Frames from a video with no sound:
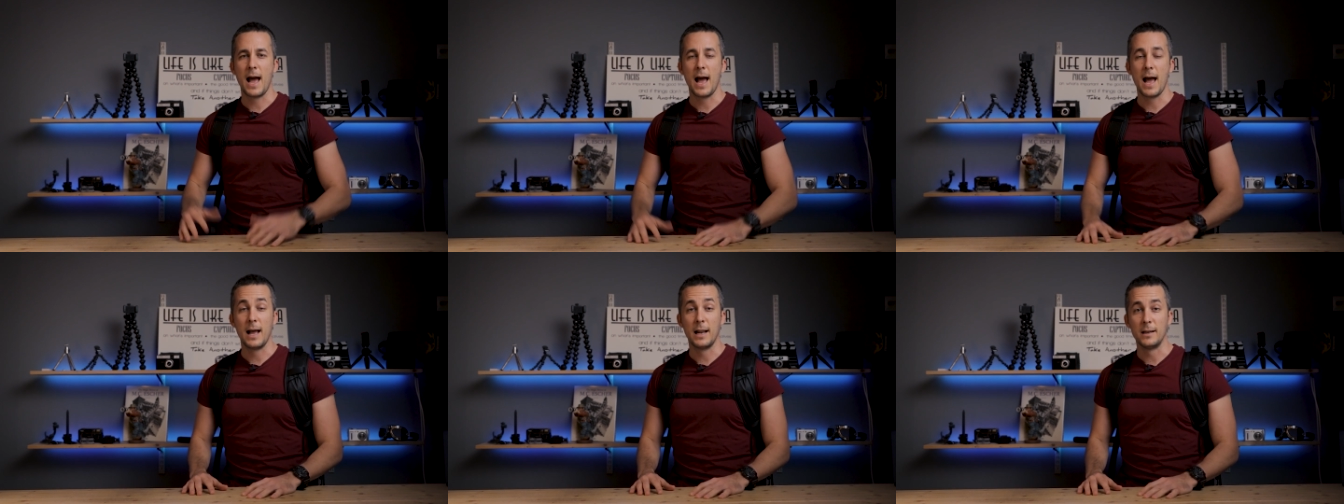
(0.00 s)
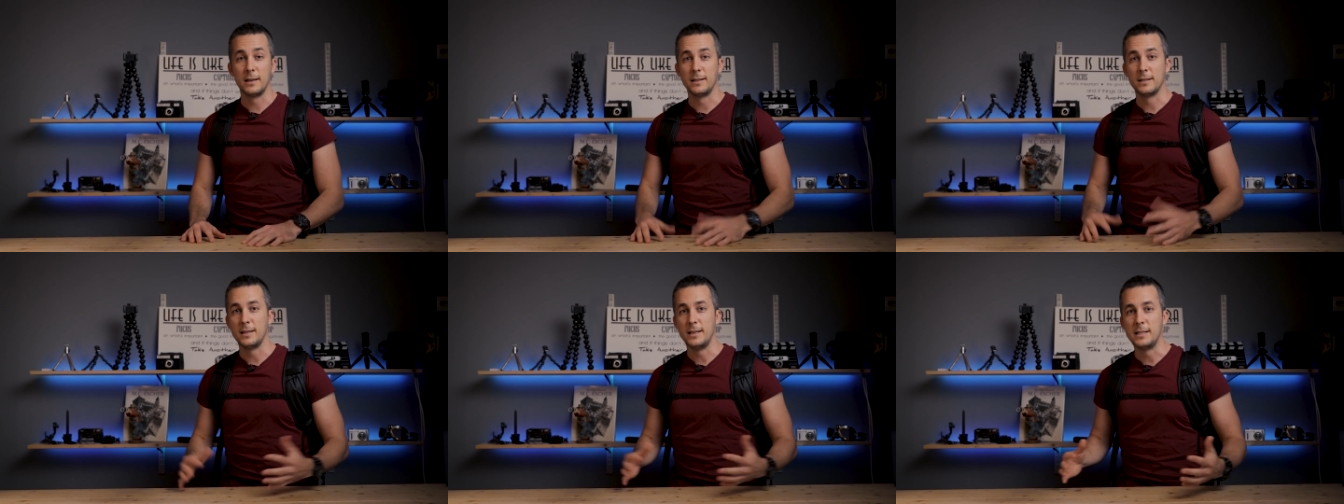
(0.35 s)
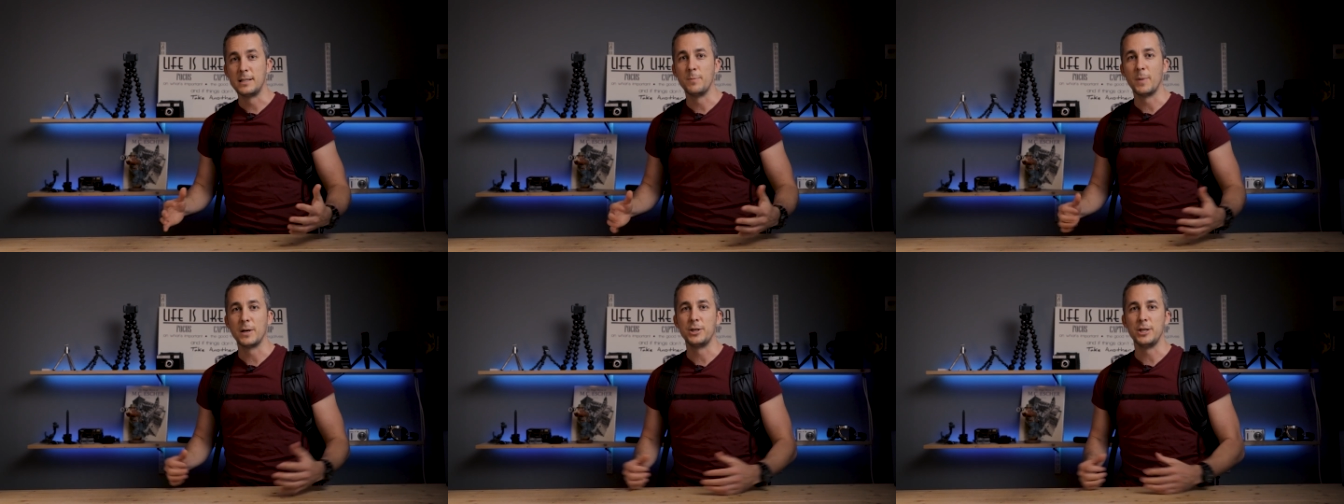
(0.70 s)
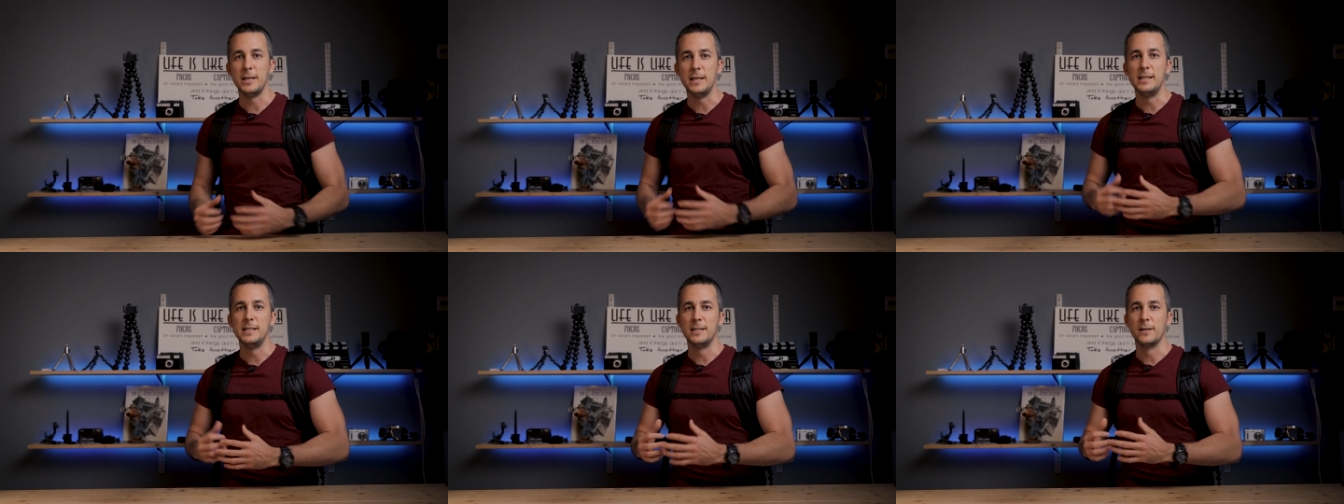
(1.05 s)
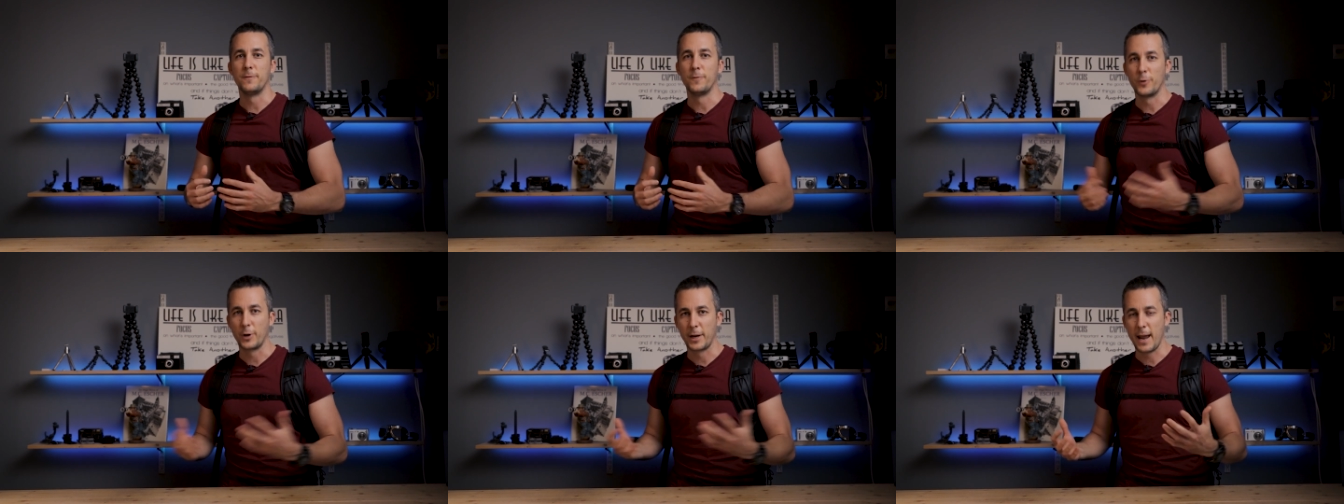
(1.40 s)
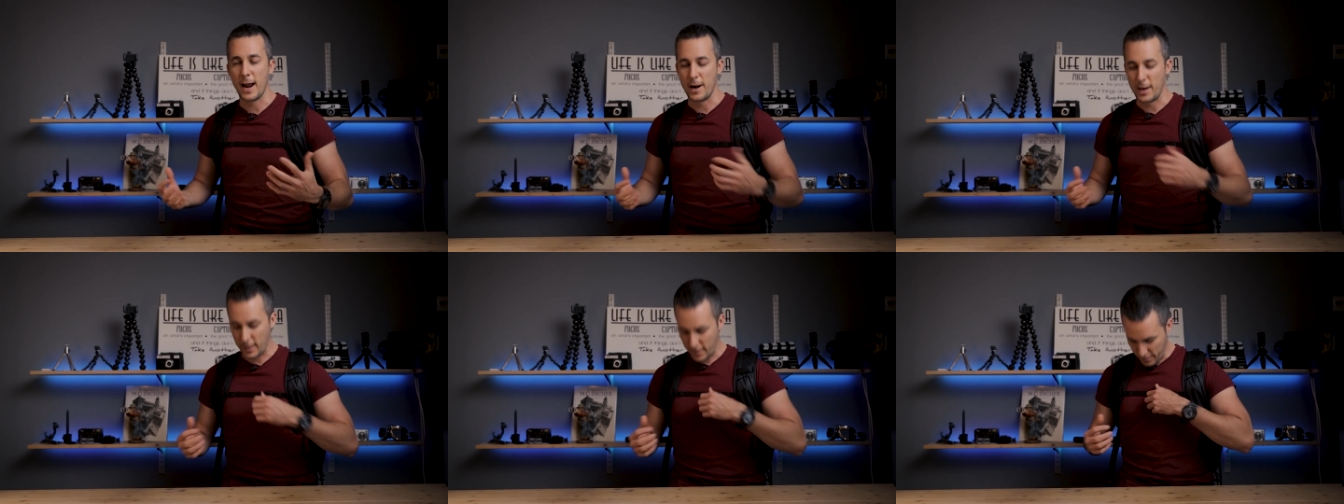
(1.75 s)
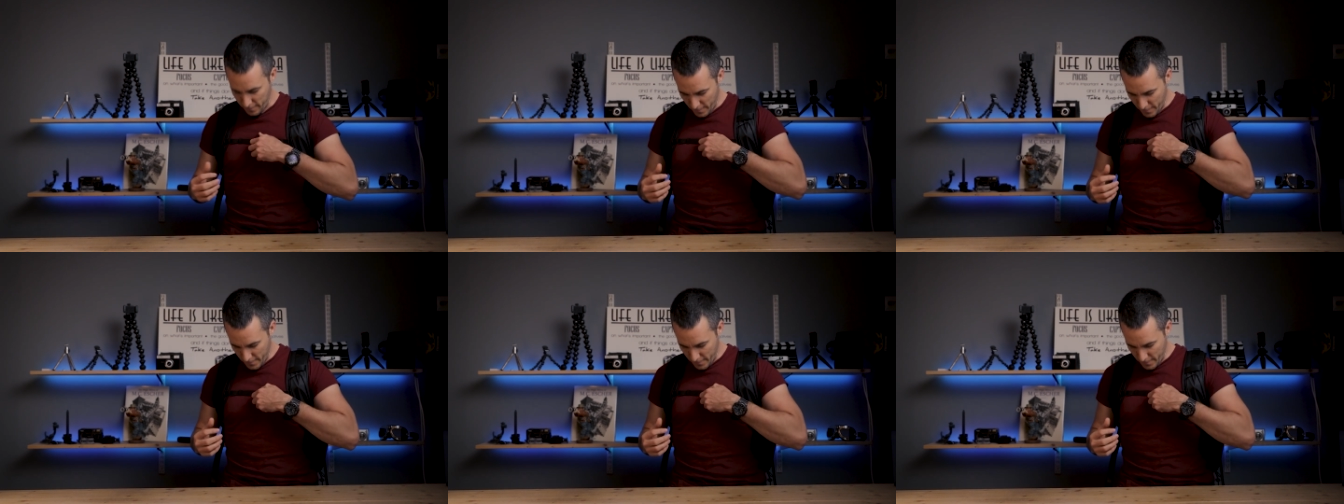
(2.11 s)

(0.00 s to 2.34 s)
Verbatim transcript: and it's much easier for carrying.